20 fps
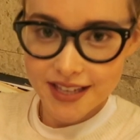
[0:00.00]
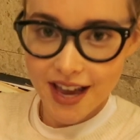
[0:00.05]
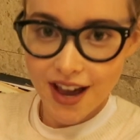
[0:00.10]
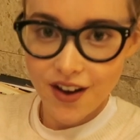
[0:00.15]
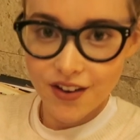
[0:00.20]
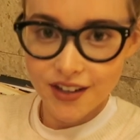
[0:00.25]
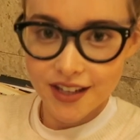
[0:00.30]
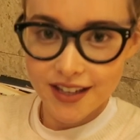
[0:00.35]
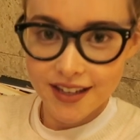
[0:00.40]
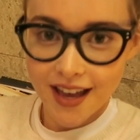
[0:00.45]

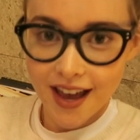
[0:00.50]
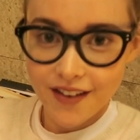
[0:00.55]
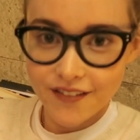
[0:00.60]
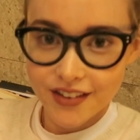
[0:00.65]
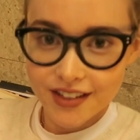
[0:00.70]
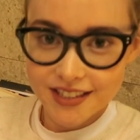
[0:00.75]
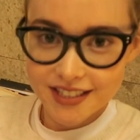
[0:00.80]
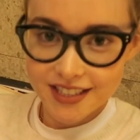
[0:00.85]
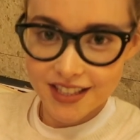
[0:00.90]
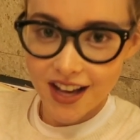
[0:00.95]
town and
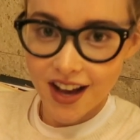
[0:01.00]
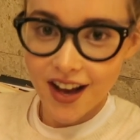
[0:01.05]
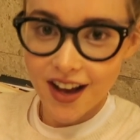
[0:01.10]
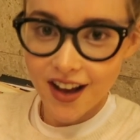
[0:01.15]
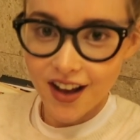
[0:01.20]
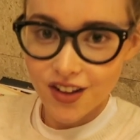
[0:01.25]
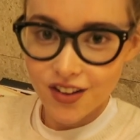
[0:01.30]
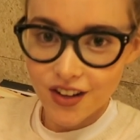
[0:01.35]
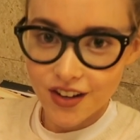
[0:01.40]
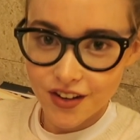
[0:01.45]
having to
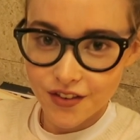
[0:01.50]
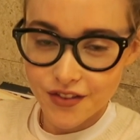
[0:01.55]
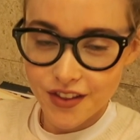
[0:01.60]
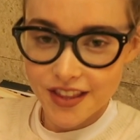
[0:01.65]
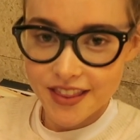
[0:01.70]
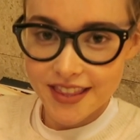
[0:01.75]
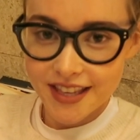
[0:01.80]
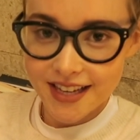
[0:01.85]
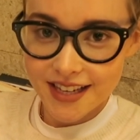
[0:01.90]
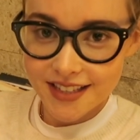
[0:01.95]
cut a lot of
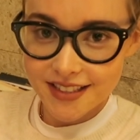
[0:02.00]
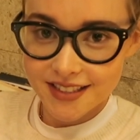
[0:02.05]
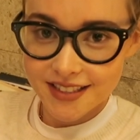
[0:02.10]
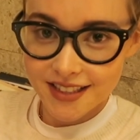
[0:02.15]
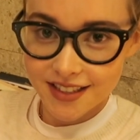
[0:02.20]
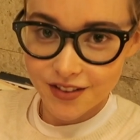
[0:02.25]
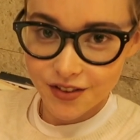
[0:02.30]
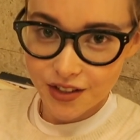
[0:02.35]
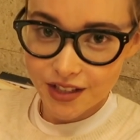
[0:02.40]
the things and